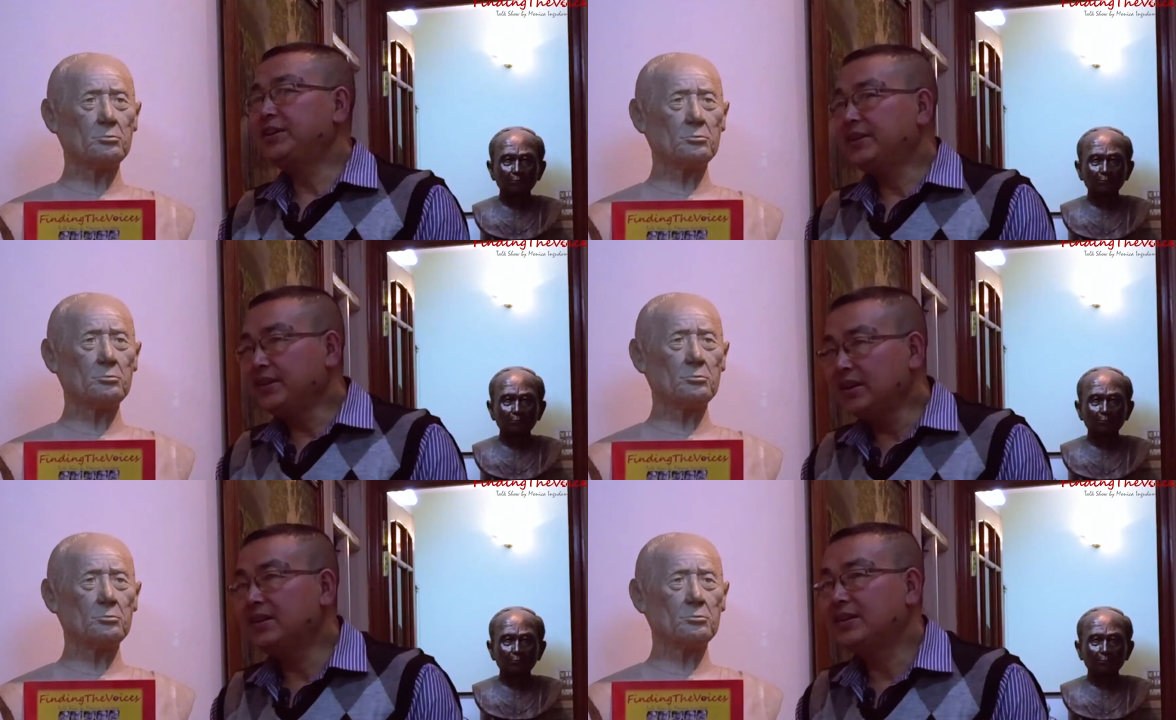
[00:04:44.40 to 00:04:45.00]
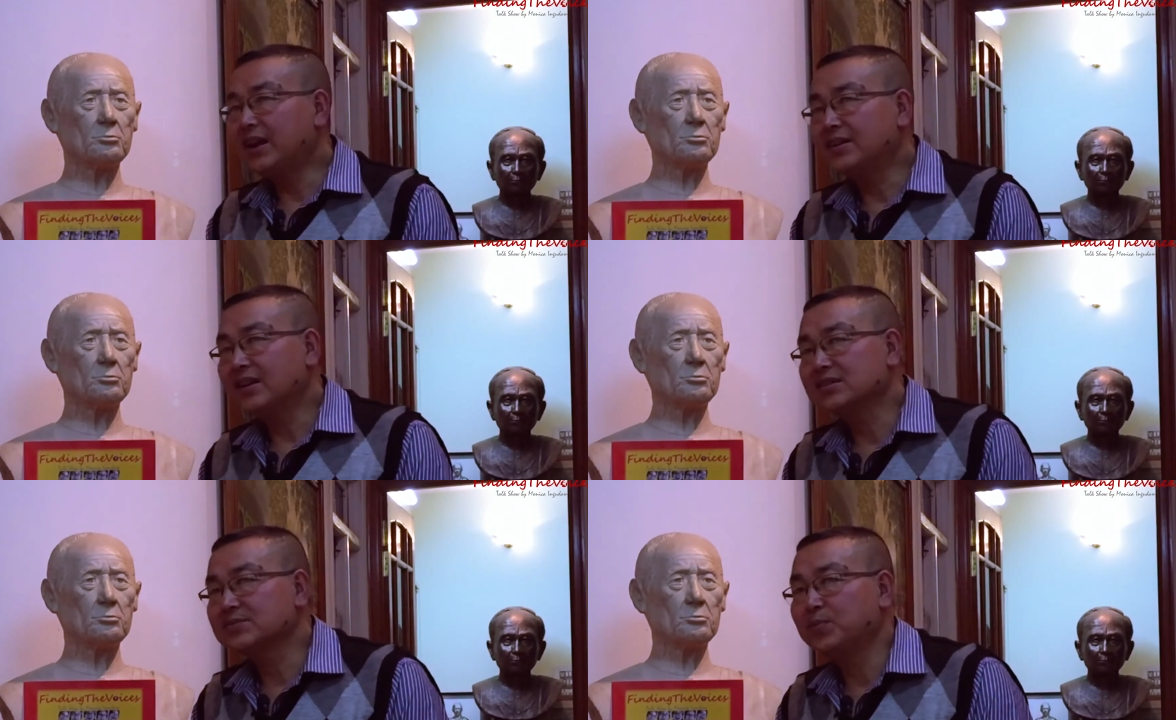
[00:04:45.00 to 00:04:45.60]
Speaker 1: need that
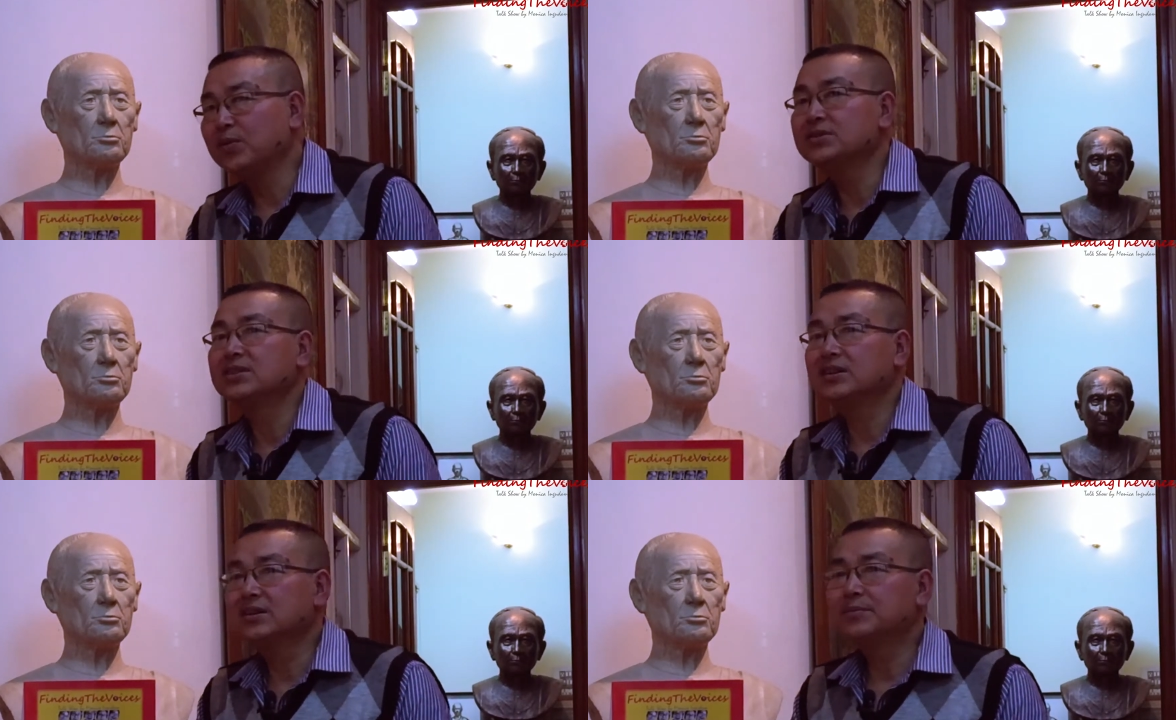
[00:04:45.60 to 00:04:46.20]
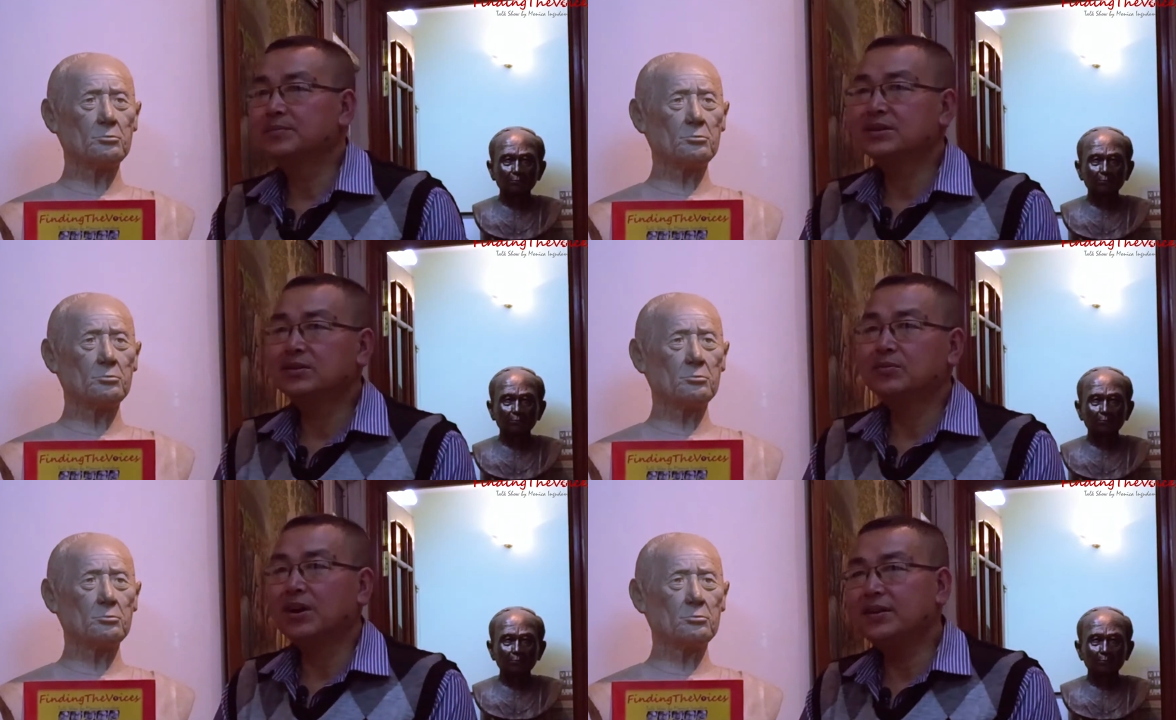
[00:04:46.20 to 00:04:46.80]
exposure, but
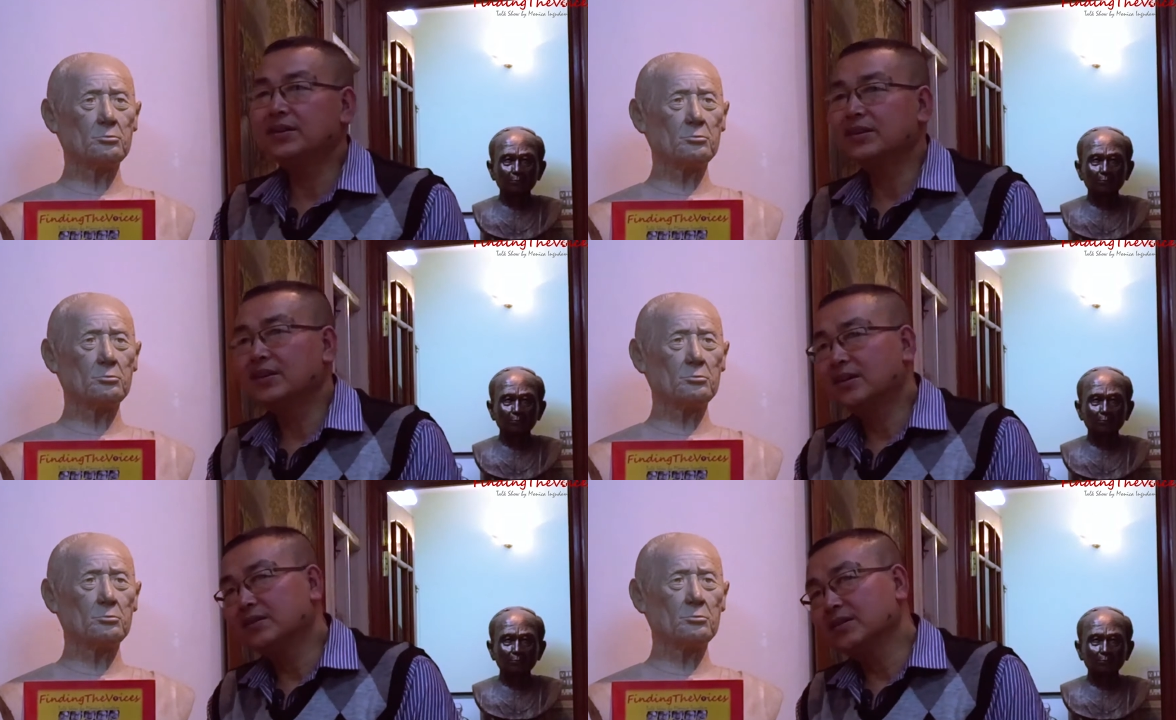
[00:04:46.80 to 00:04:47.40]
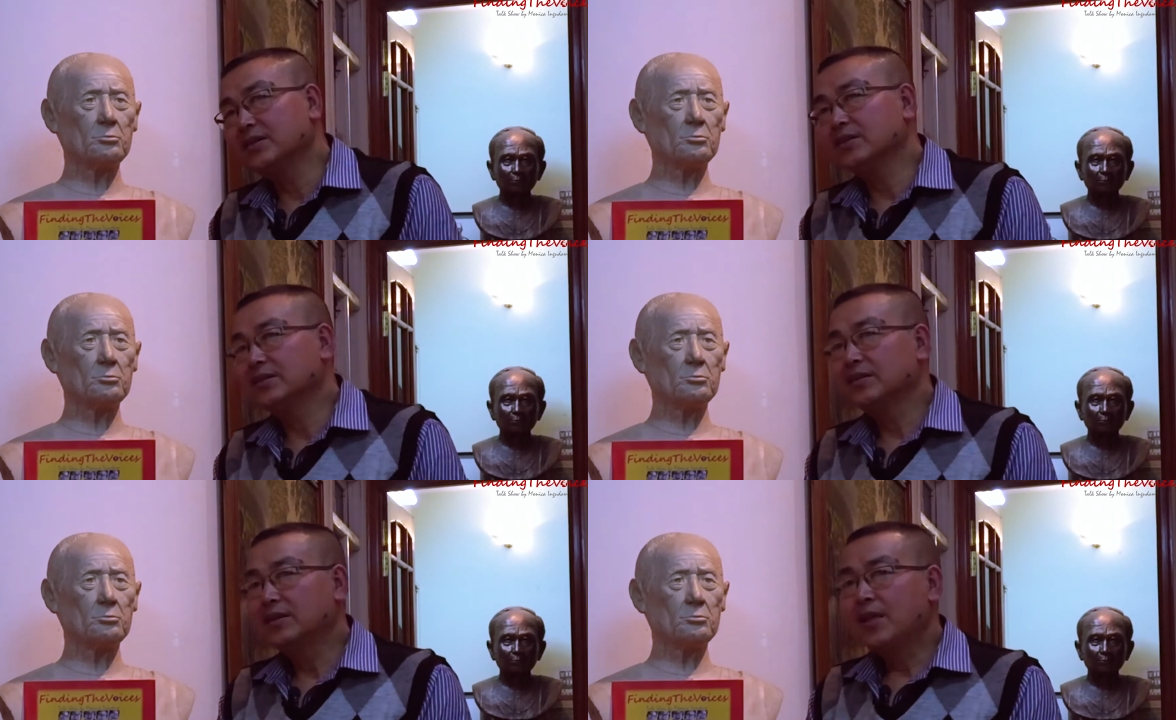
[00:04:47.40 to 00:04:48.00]
the one thing that uh,
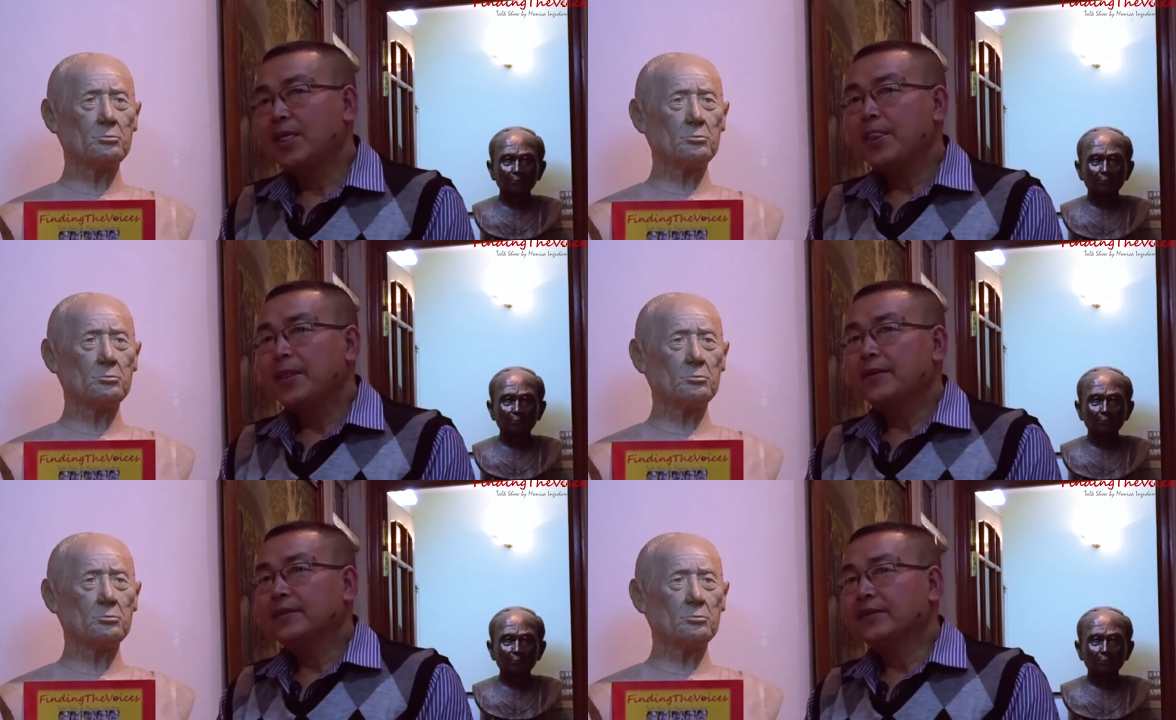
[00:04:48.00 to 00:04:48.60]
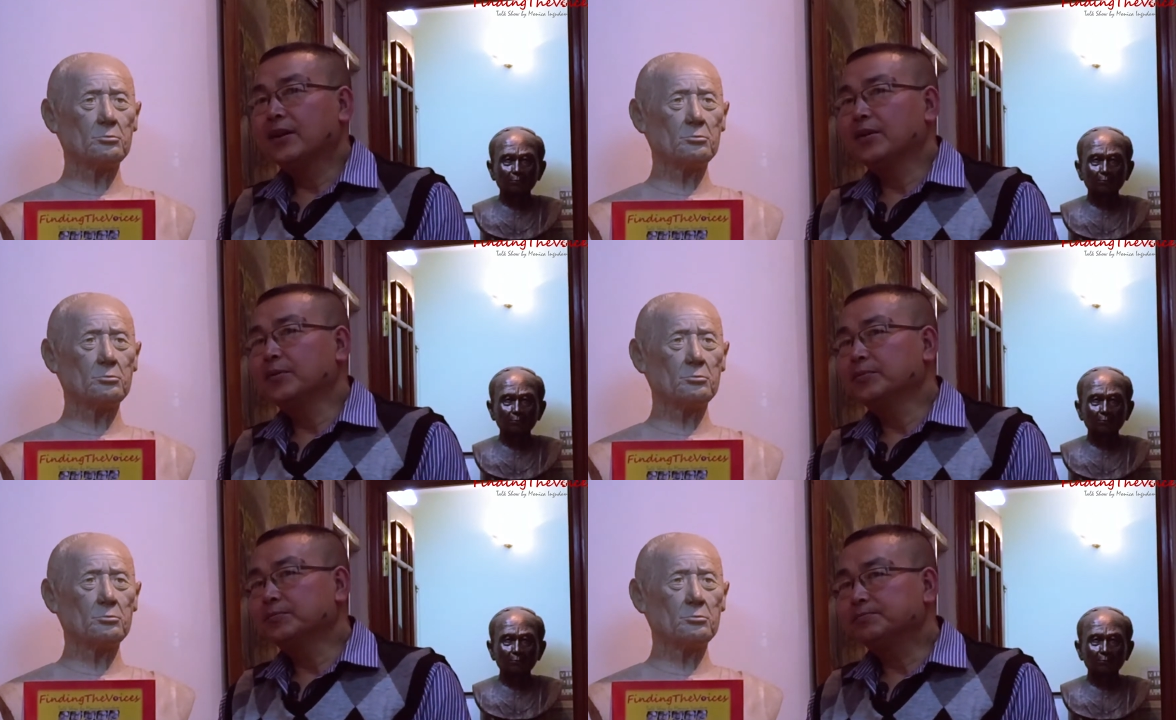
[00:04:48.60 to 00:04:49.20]

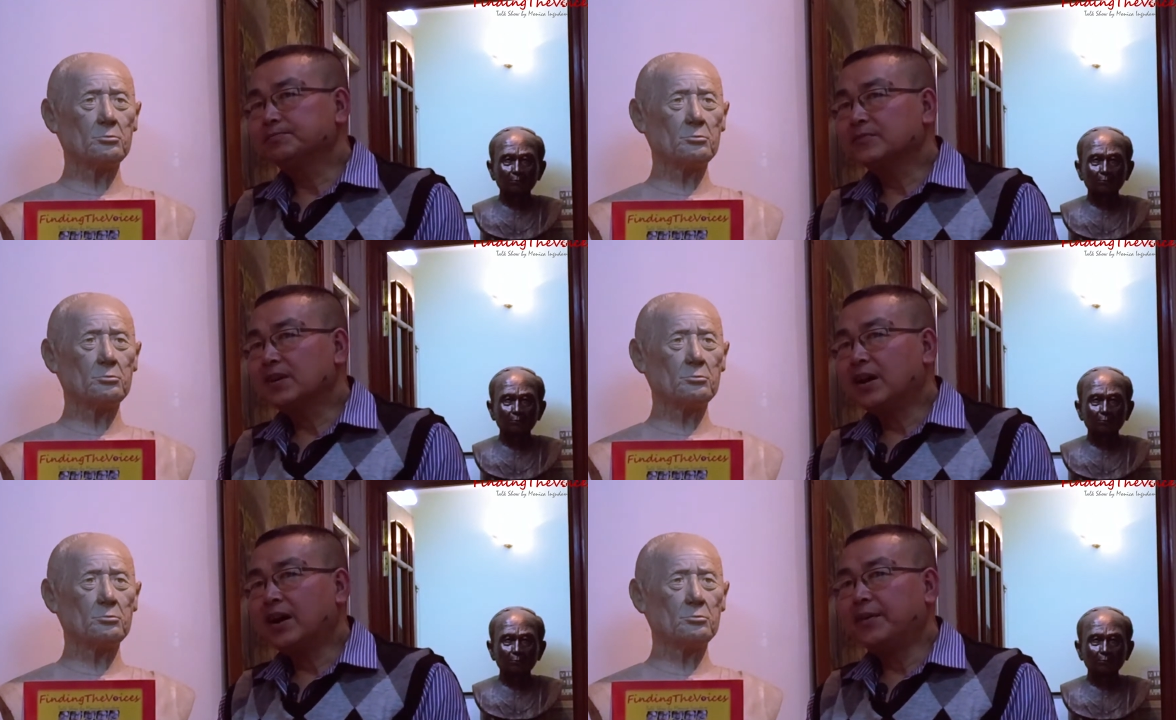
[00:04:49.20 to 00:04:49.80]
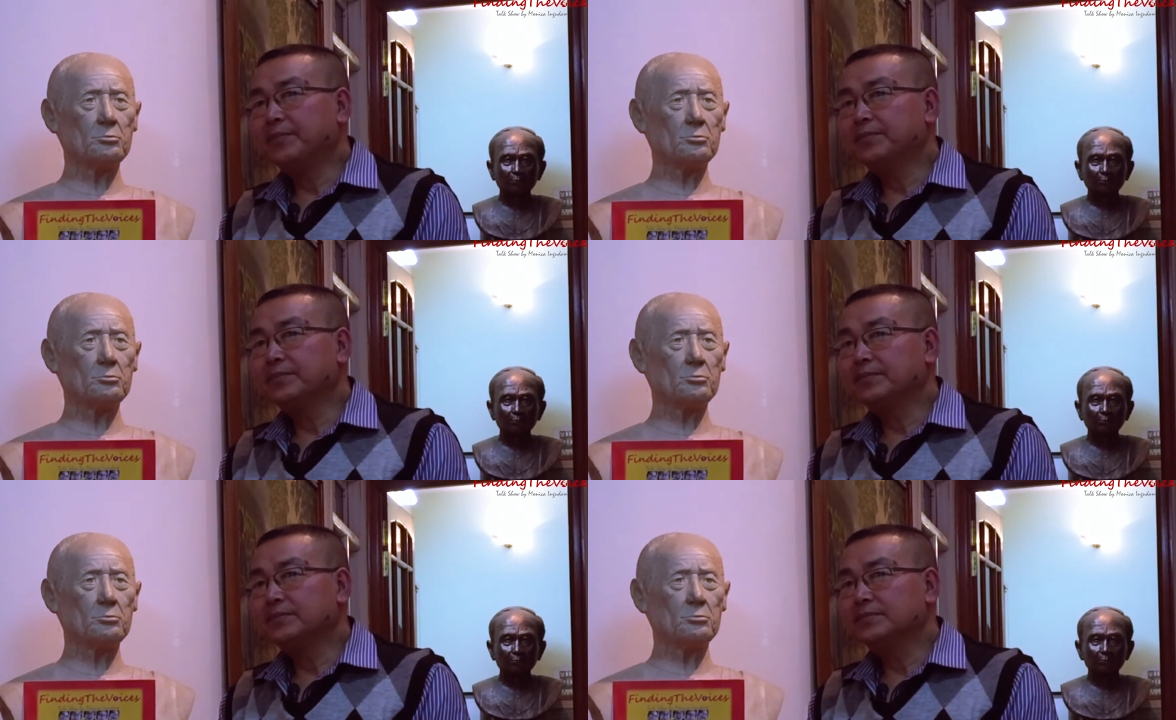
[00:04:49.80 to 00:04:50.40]
now I'm